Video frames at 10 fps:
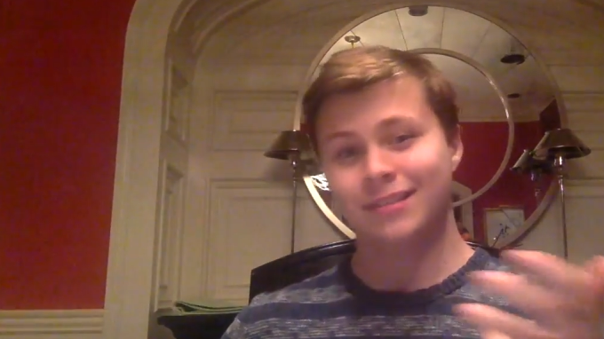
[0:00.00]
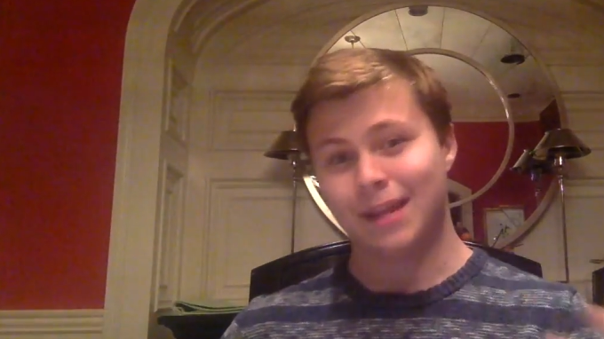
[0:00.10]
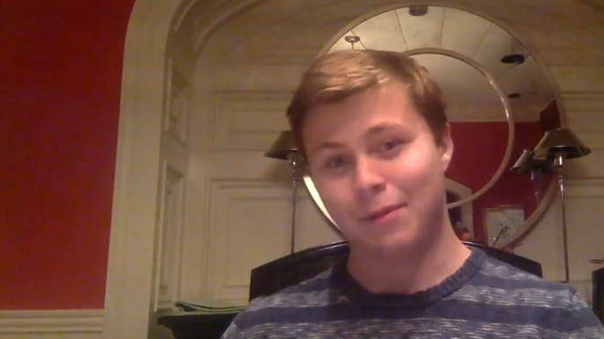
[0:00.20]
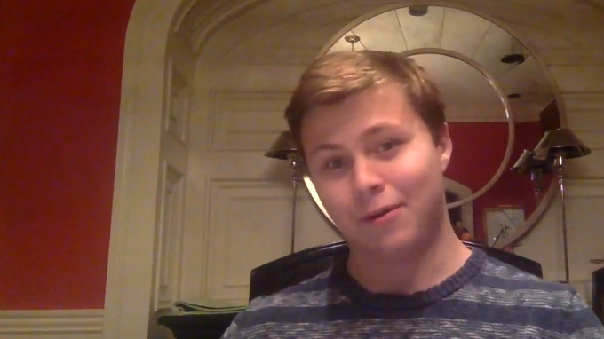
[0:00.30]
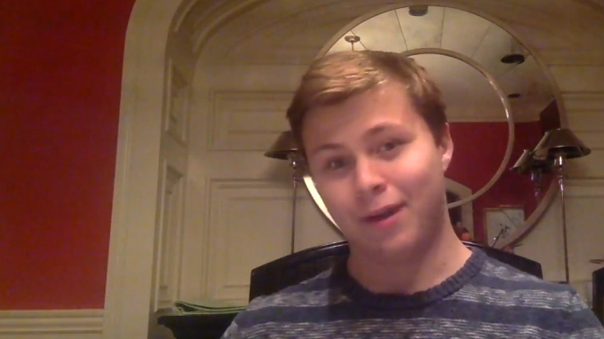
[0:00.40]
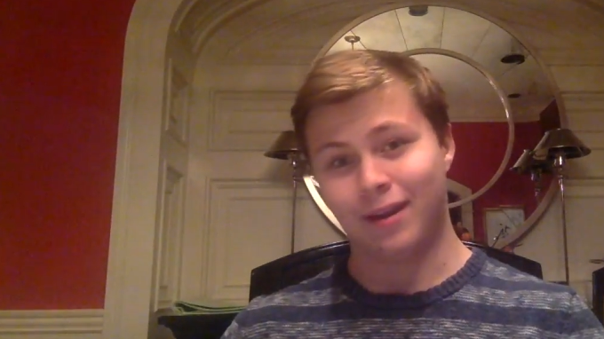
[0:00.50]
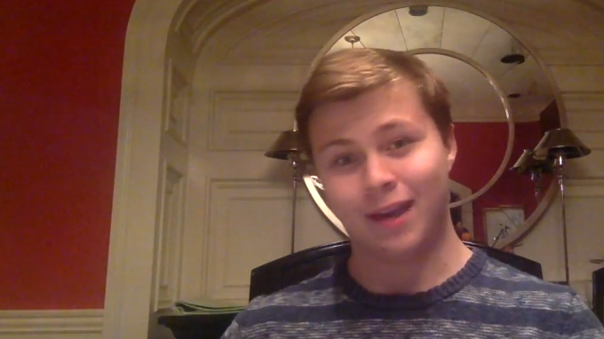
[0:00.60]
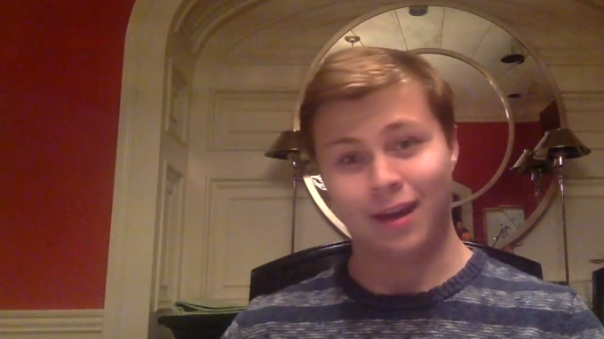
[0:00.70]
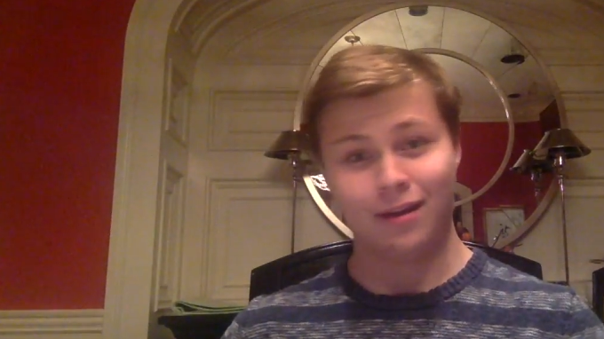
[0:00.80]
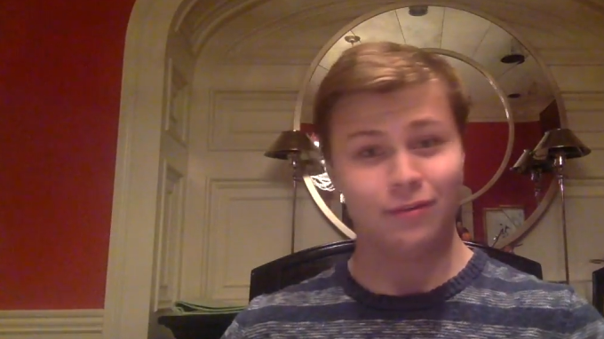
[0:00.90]
Democratic
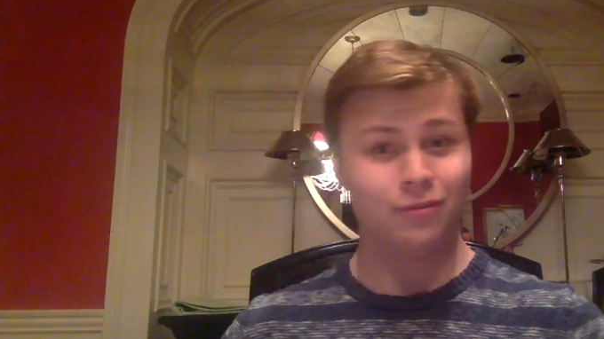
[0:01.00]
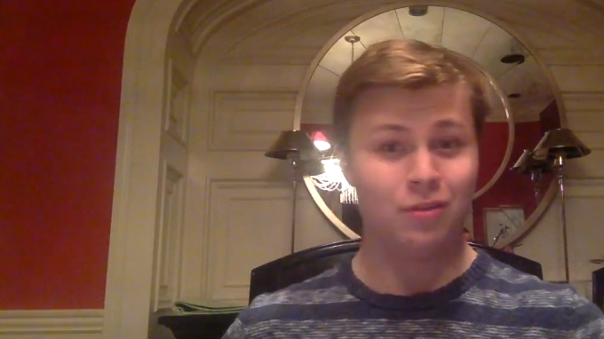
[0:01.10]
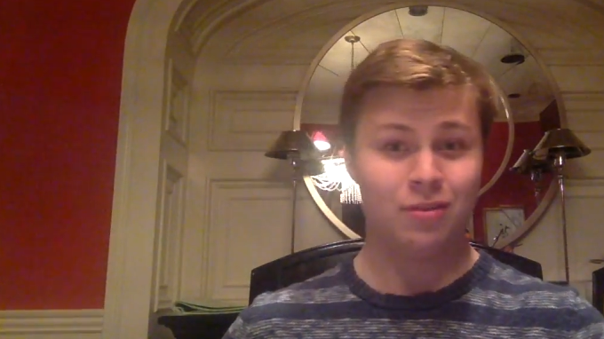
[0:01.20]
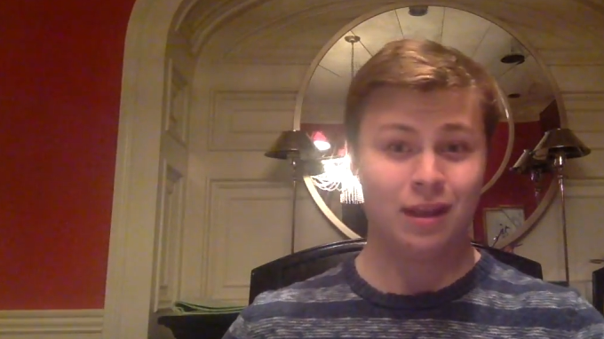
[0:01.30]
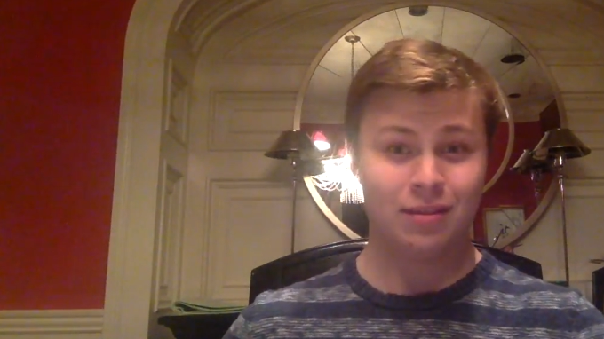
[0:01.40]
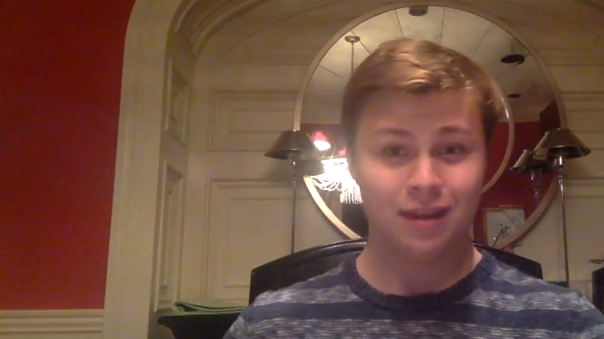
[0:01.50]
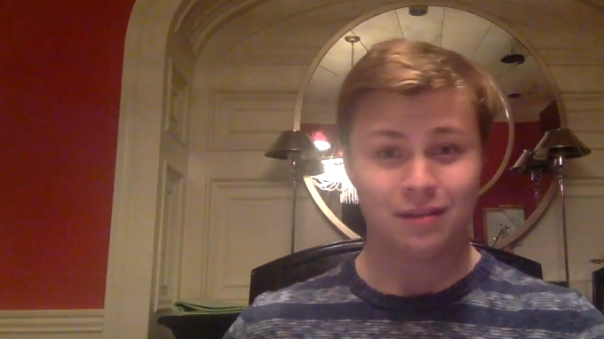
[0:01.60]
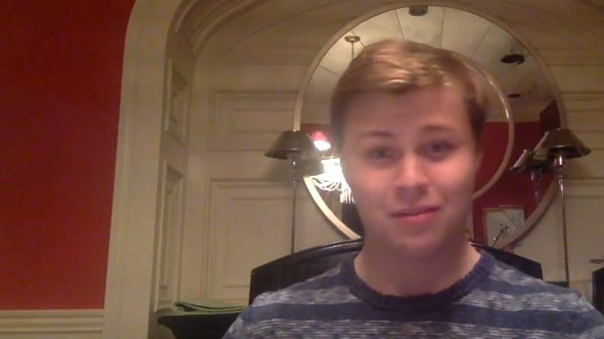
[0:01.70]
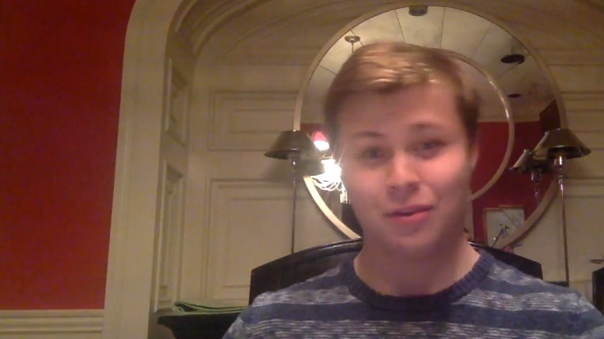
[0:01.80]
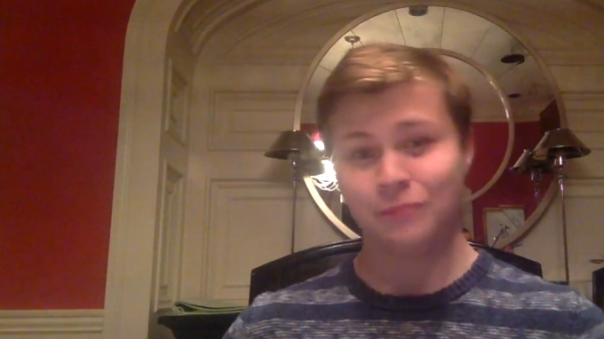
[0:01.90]
candidate for the state
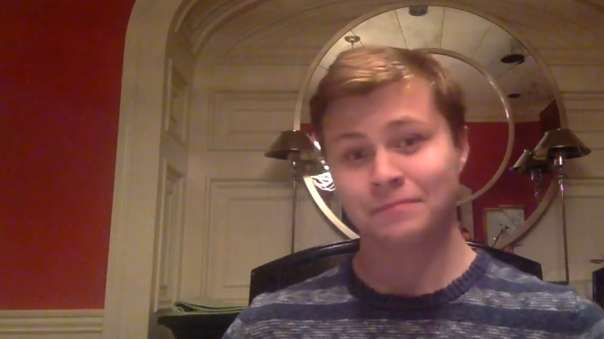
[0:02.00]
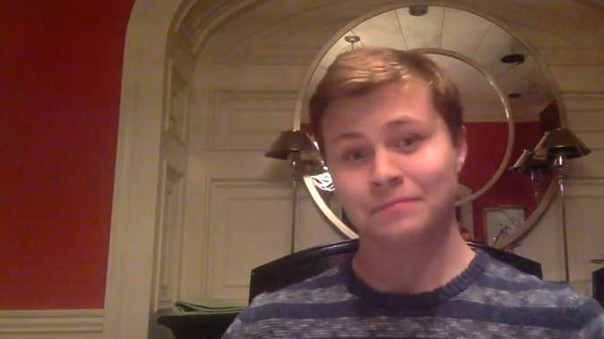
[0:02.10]
Senate. So,